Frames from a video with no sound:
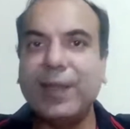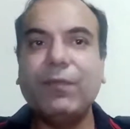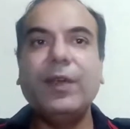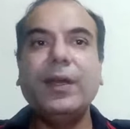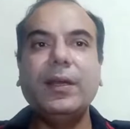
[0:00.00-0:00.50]

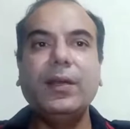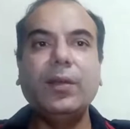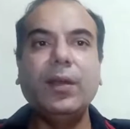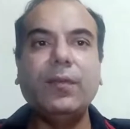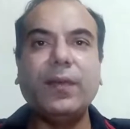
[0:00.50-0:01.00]
definitely
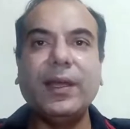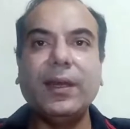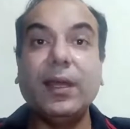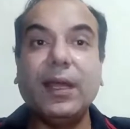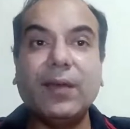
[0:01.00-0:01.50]
you'll
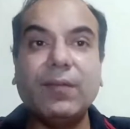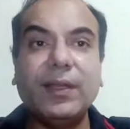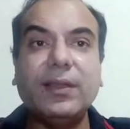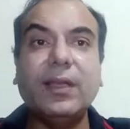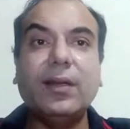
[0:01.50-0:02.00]
find
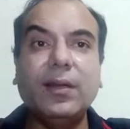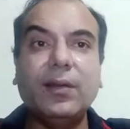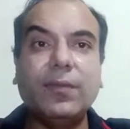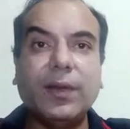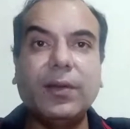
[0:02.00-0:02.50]
everything
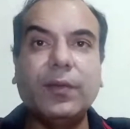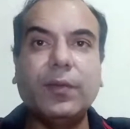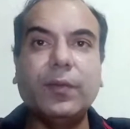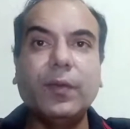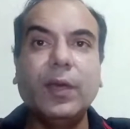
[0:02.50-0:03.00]
under one
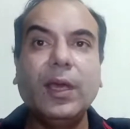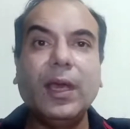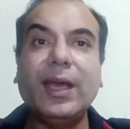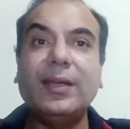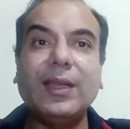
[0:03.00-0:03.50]
roof.
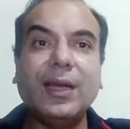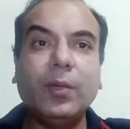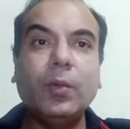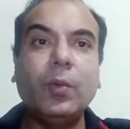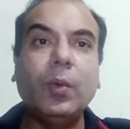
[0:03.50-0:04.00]
And
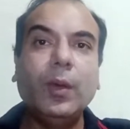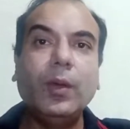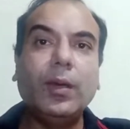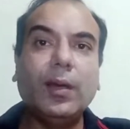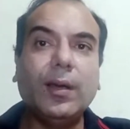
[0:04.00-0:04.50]
that too,
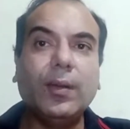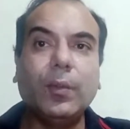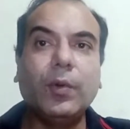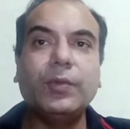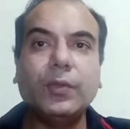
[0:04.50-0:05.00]

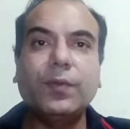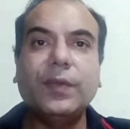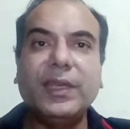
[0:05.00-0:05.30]
most of